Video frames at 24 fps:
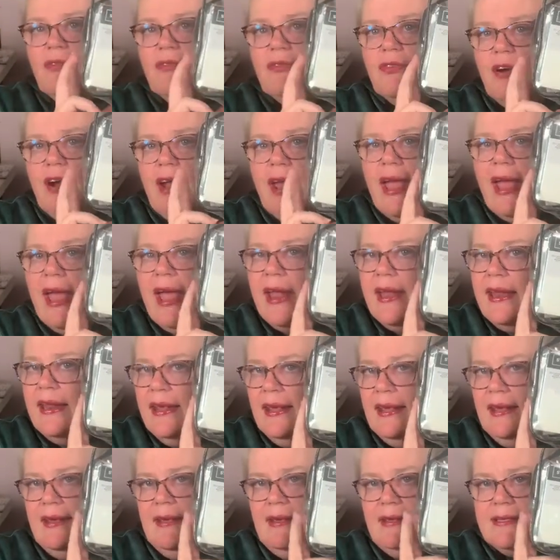for
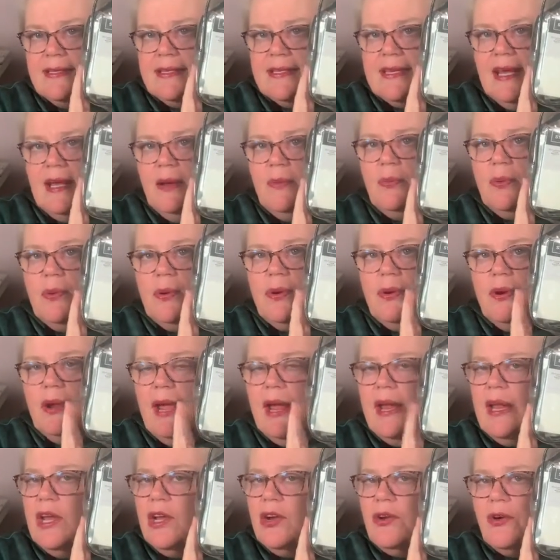any stamper,
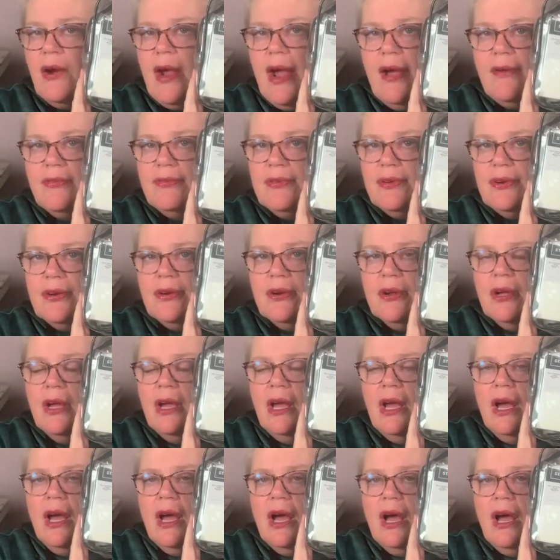any crafter,
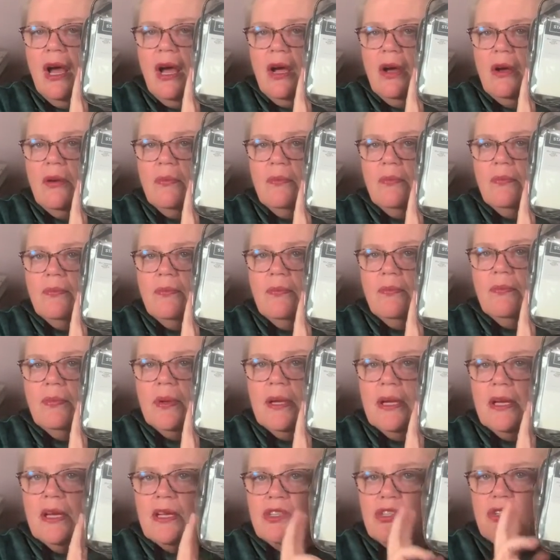um,
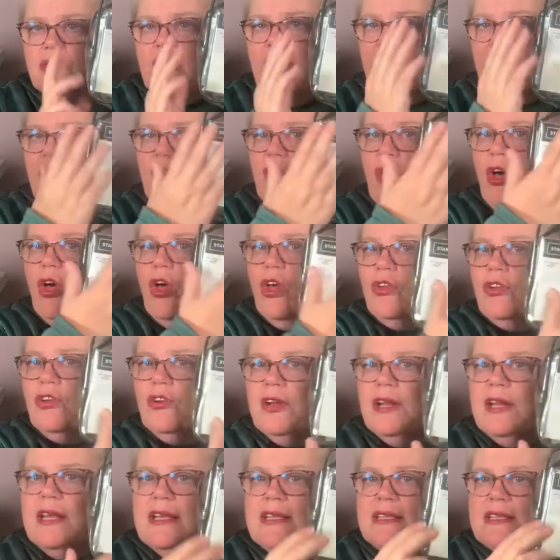because you have all
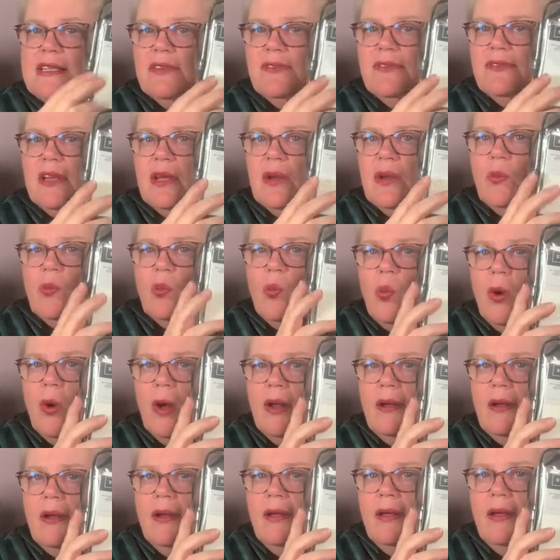your adhesive in
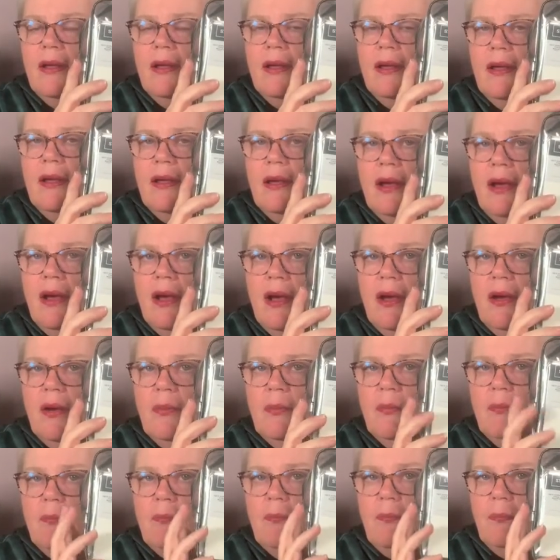one
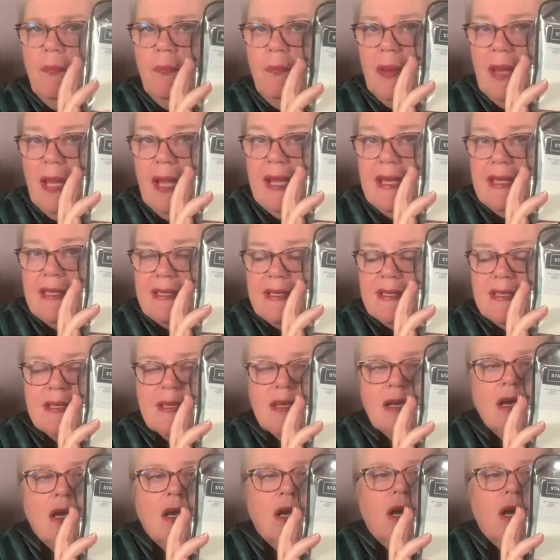um, place.